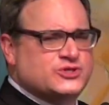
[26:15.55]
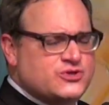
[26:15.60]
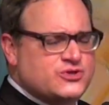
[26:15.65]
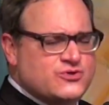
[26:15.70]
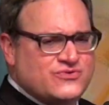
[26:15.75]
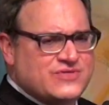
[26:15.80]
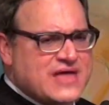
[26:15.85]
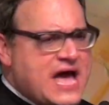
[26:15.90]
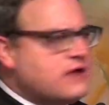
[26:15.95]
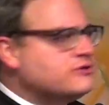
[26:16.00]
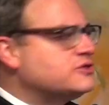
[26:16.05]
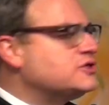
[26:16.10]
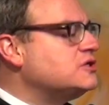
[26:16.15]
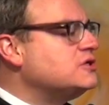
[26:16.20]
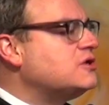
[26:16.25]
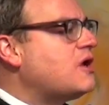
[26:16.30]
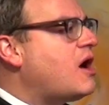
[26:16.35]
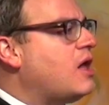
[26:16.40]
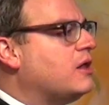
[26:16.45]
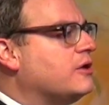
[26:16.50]

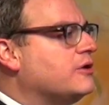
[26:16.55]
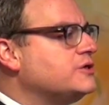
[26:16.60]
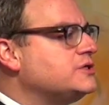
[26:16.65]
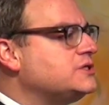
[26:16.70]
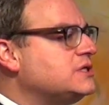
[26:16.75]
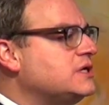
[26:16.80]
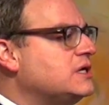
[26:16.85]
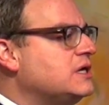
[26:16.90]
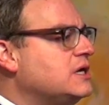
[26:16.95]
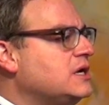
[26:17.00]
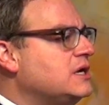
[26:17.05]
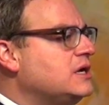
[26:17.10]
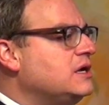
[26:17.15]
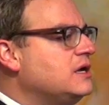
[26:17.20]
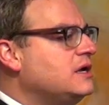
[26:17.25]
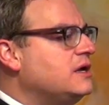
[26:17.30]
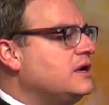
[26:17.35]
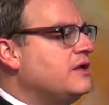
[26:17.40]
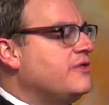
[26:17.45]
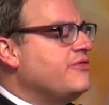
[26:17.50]
$2,000,
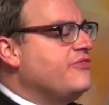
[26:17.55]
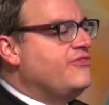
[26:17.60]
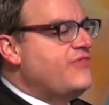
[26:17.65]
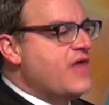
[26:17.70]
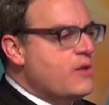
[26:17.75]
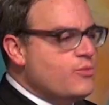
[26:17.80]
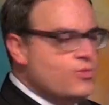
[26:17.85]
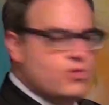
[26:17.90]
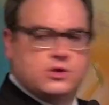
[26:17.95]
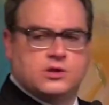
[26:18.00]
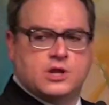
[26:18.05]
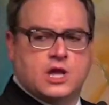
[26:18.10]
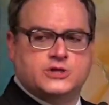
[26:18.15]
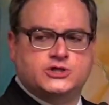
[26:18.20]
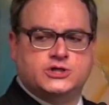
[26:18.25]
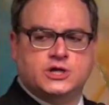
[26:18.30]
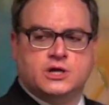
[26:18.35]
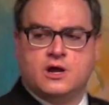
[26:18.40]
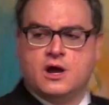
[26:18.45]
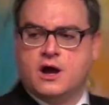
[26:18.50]
then we'll
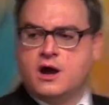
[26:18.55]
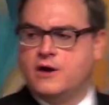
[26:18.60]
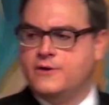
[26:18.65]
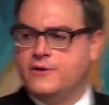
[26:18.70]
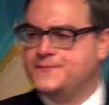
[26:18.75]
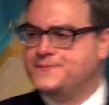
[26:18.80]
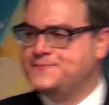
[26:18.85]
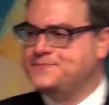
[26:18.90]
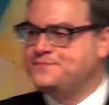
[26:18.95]
let you go.